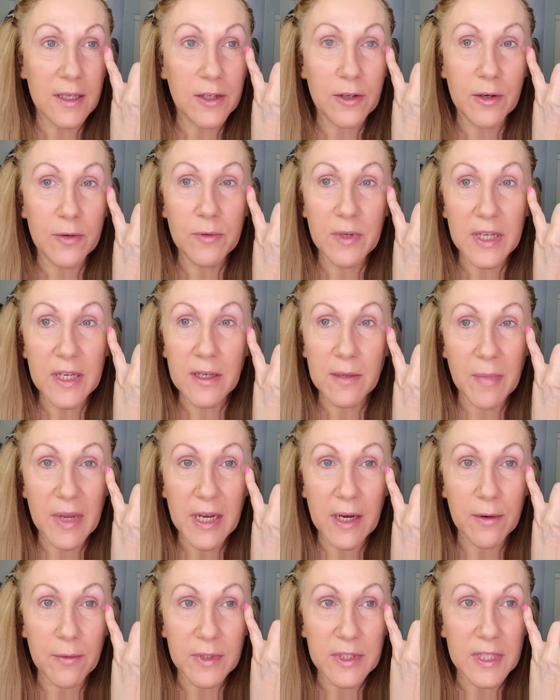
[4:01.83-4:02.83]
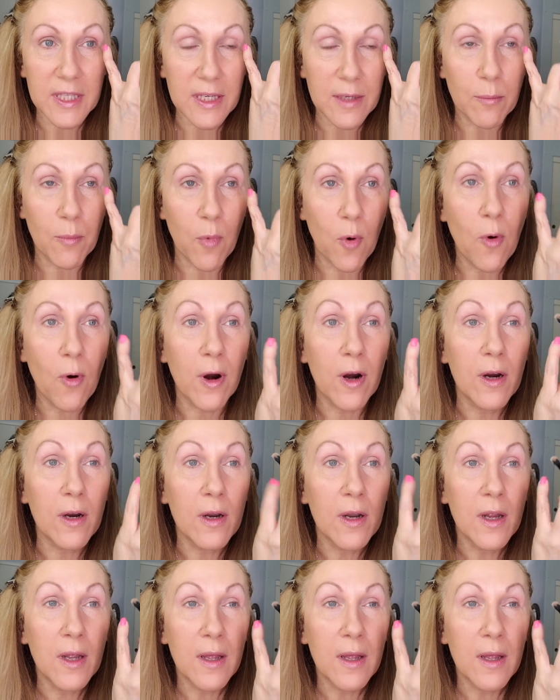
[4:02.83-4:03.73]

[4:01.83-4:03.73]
You don't need to make it recede more.